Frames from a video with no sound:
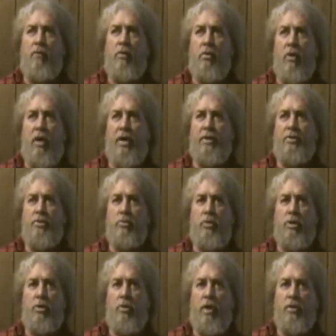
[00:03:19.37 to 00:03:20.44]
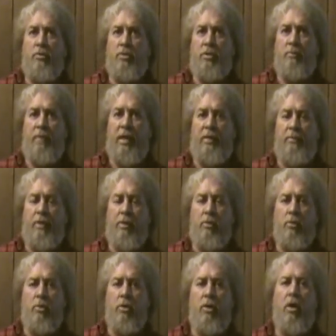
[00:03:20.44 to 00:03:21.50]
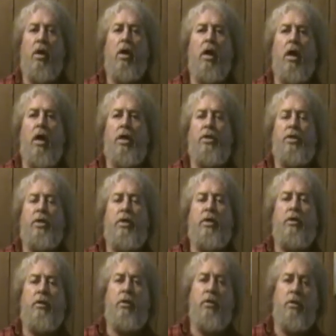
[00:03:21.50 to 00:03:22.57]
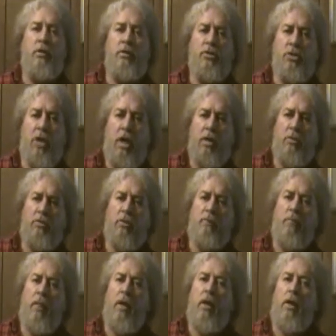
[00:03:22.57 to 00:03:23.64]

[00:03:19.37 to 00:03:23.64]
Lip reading: Christ, when Christ was a baby or a young child.